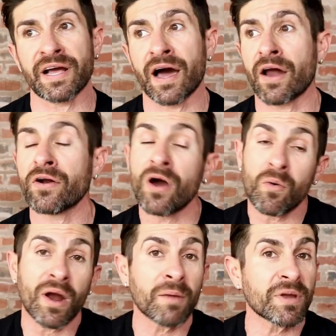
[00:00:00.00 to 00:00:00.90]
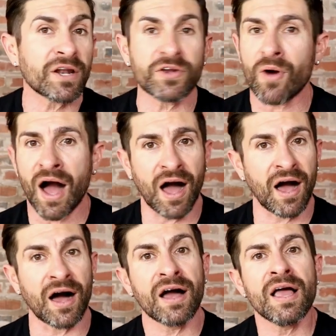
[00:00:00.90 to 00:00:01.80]
like, I don't know what I'm going to do.
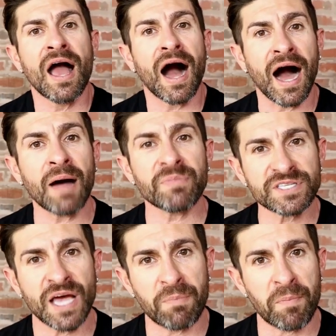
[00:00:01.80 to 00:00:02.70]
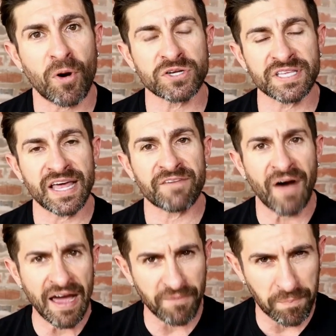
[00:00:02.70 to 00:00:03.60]
I'm the type of person that if
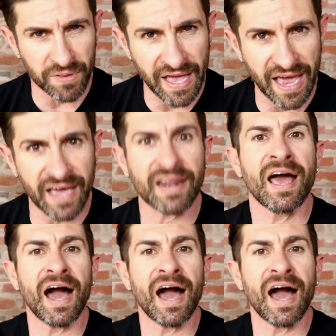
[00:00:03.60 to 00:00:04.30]
I have a plan,